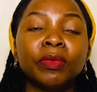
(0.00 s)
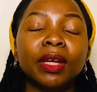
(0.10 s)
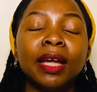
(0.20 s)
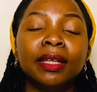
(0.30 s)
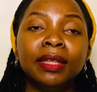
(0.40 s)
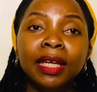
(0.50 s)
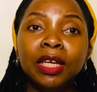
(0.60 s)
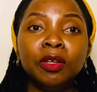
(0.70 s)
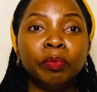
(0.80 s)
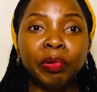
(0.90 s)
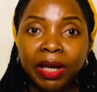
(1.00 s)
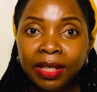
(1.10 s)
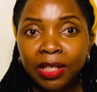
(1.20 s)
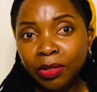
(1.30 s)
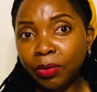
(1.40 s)
and then you
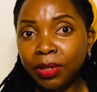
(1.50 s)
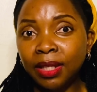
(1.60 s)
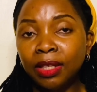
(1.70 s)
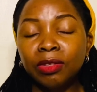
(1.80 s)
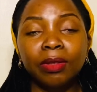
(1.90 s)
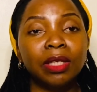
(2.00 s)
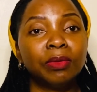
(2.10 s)
practice those things so that